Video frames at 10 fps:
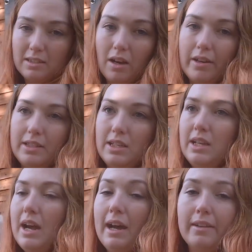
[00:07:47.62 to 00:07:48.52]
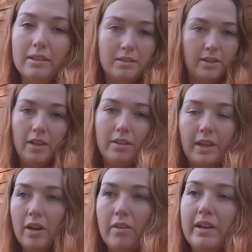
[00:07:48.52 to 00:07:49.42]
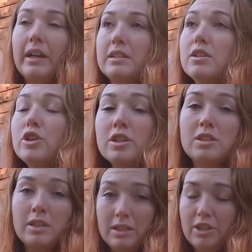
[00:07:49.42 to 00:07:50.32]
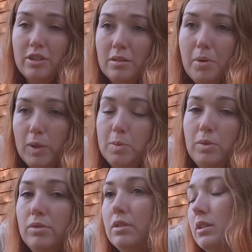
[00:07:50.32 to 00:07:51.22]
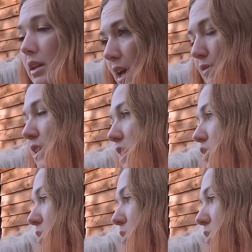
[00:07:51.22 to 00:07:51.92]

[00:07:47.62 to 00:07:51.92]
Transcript: tidy and that they are in as good as condition possible if they need to